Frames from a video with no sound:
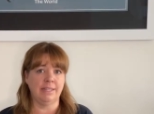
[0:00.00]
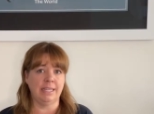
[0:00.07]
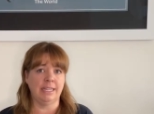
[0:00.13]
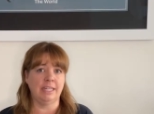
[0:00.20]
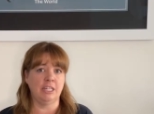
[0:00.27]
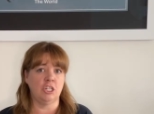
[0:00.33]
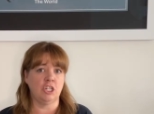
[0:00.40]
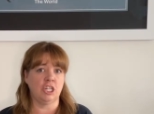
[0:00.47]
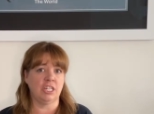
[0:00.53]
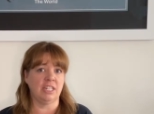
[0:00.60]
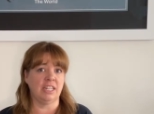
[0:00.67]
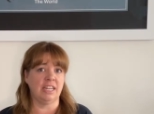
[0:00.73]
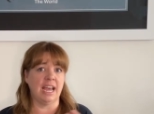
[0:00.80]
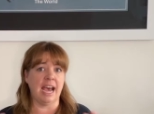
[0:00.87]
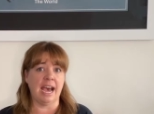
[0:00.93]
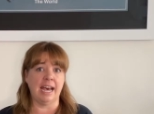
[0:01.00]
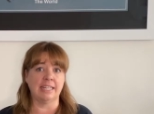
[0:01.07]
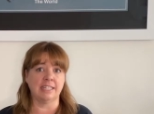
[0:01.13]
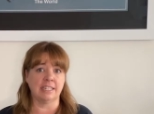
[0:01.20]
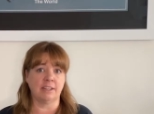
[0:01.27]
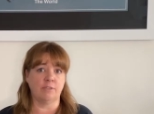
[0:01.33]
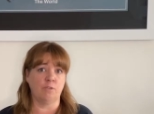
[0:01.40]
it is just an
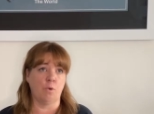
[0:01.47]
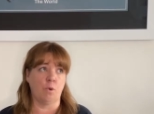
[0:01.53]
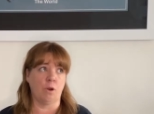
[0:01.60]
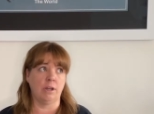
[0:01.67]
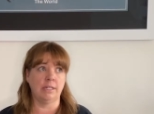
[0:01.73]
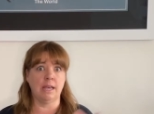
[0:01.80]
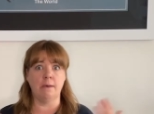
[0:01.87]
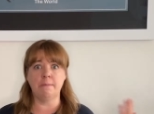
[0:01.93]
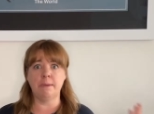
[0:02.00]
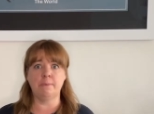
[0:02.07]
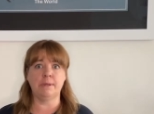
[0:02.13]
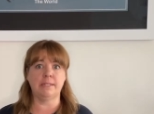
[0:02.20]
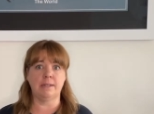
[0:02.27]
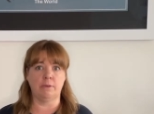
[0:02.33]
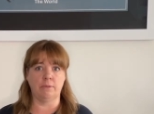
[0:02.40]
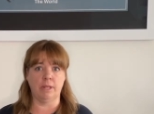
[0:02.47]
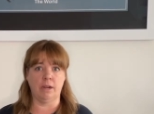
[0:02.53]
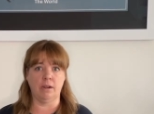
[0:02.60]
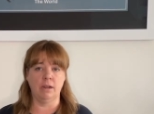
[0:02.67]
ask for, tell me what's out there.